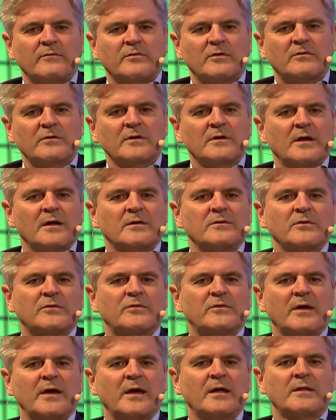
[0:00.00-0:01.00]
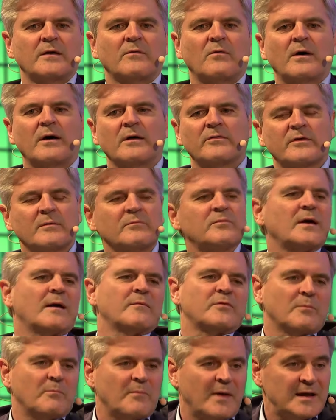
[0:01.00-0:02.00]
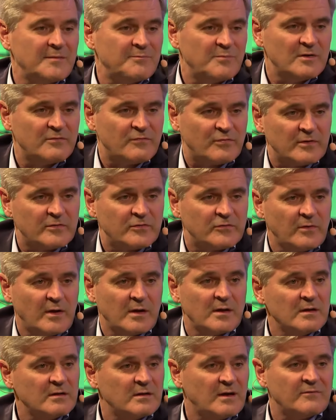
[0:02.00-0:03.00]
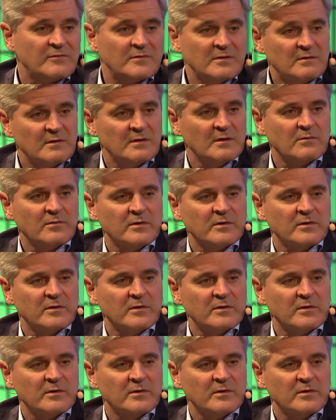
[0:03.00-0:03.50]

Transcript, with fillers: just need to understand that while sometimes it might be frustrating to have to deal